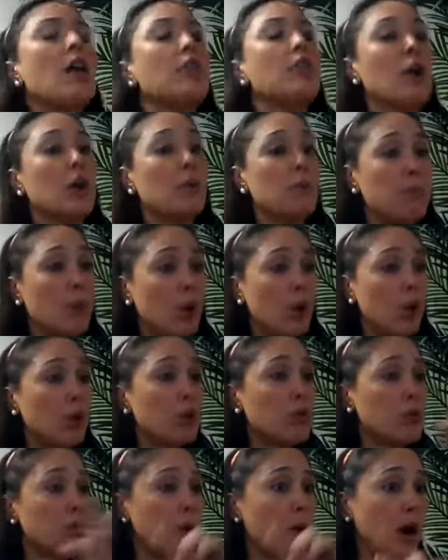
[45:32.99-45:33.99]
They're
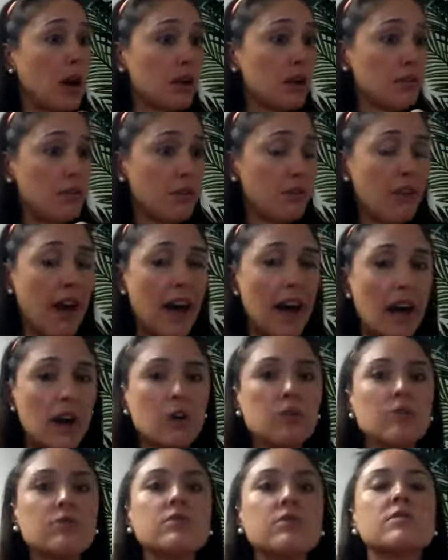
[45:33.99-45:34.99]
both part of the
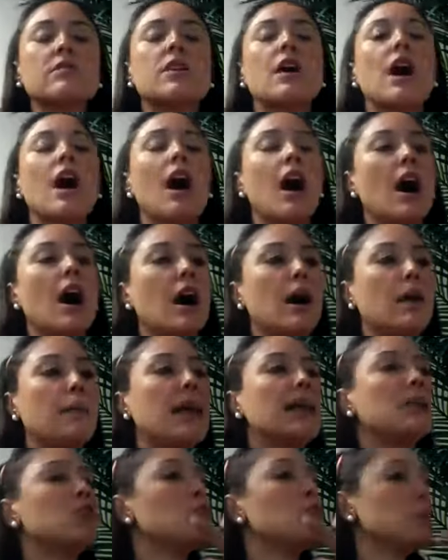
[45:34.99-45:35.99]
valves,
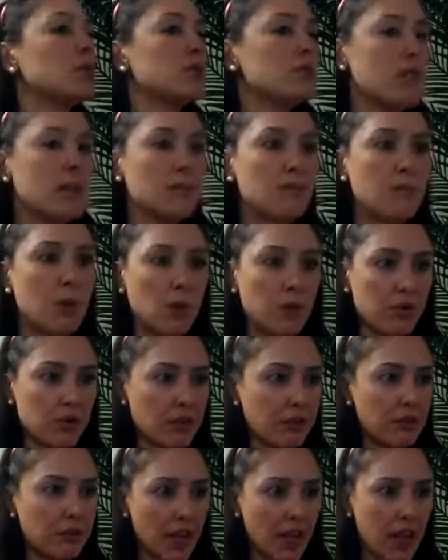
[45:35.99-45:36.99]
and you will see both
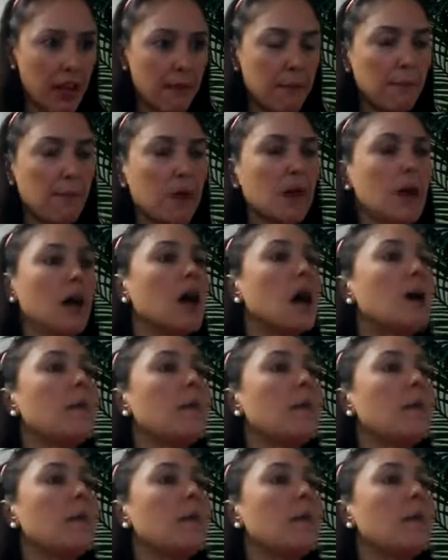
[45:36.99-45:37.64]
of them.